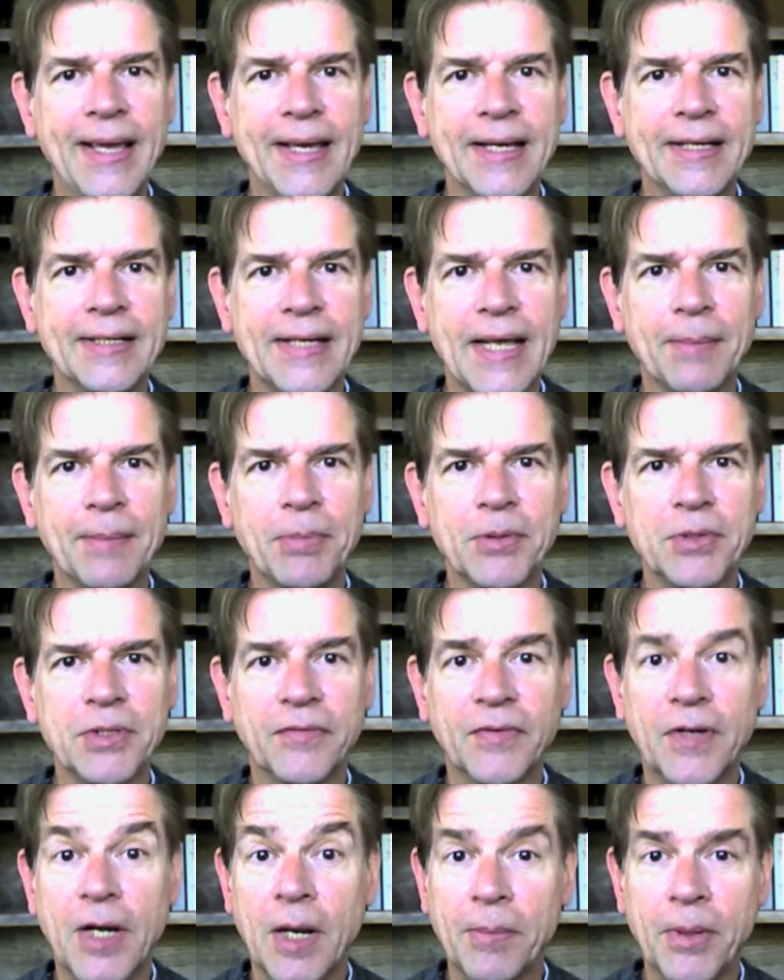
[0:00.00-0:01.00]
Examples
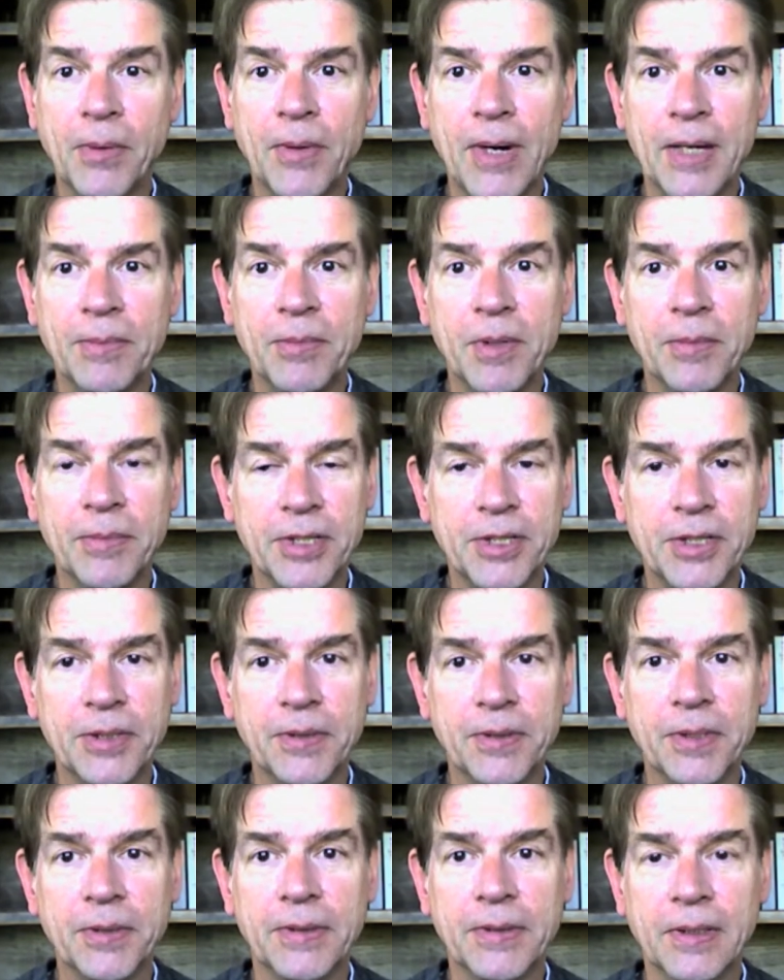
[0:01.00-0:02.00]
of copyrightable
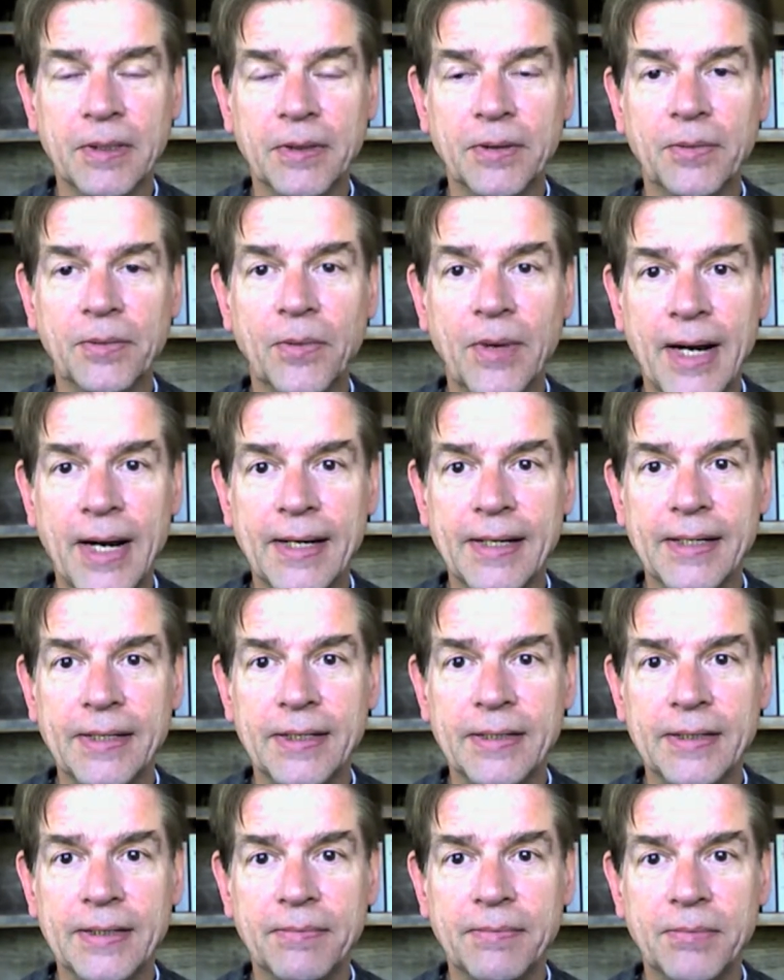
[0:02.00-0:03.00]
material include
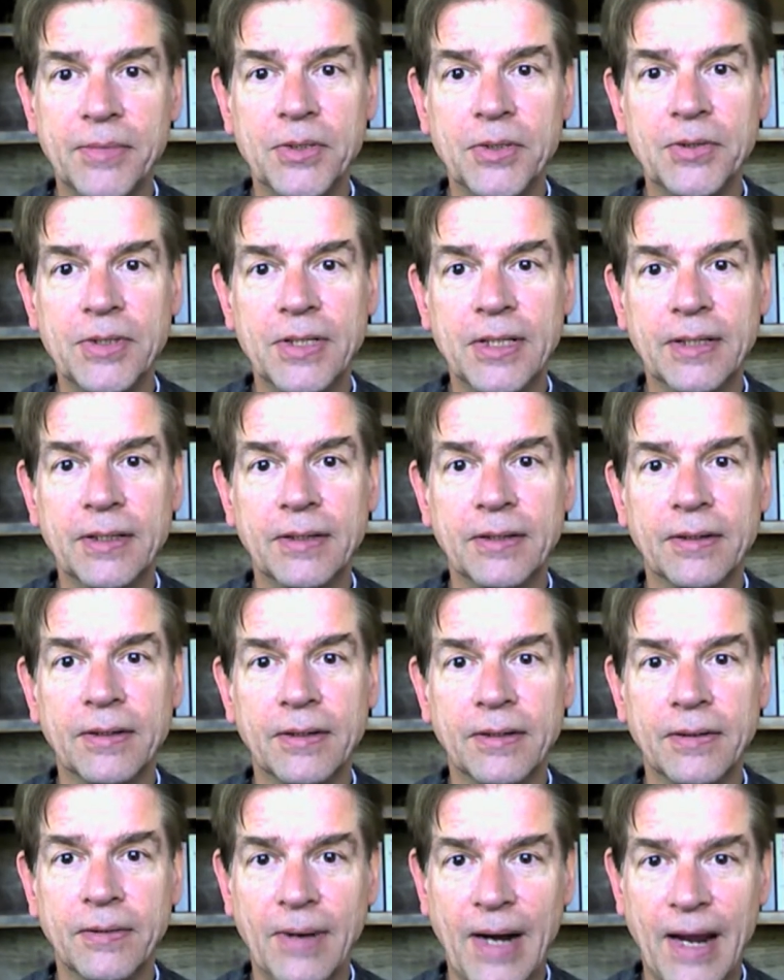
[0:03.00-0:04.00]
writings, music,
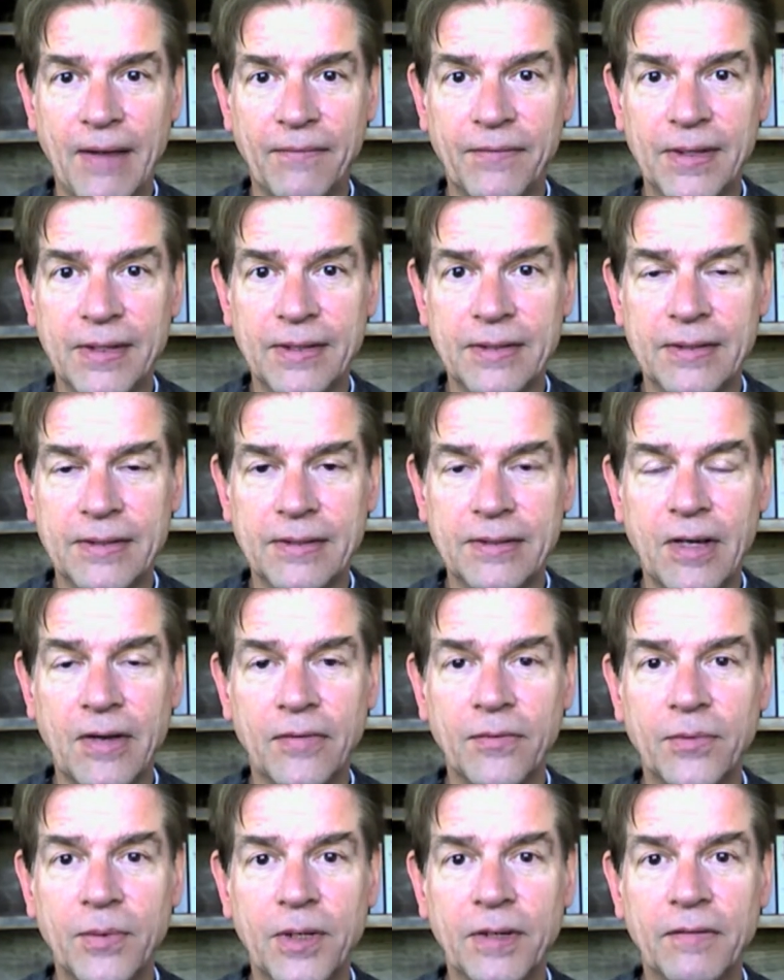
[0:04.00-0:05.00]
graphics,
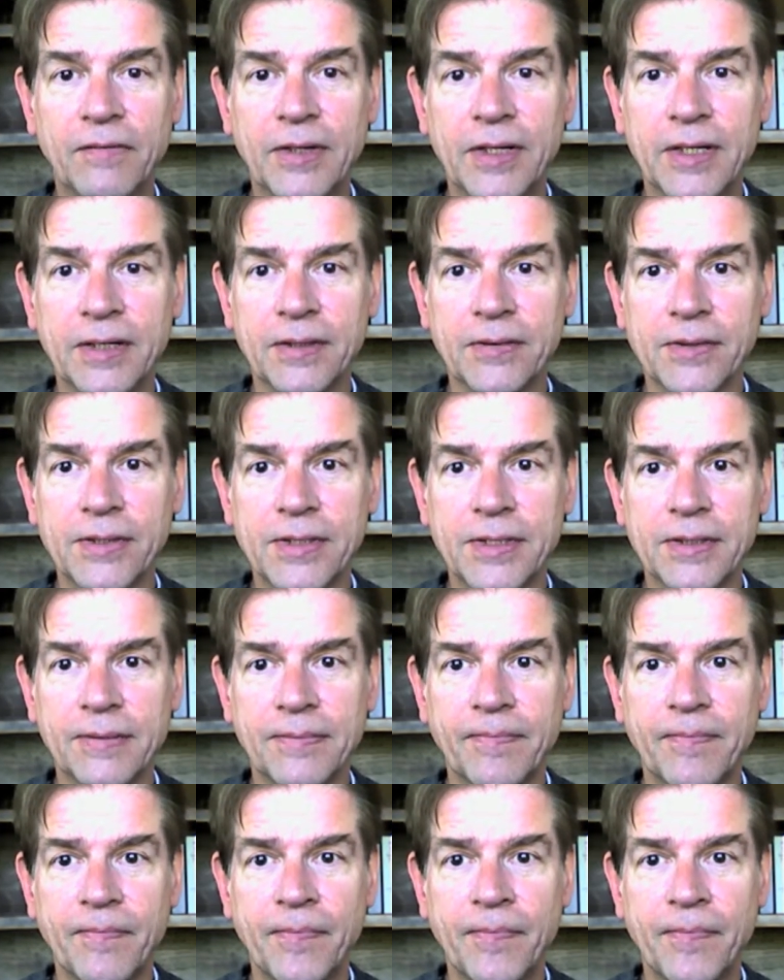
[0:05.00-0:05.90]
software, and videos.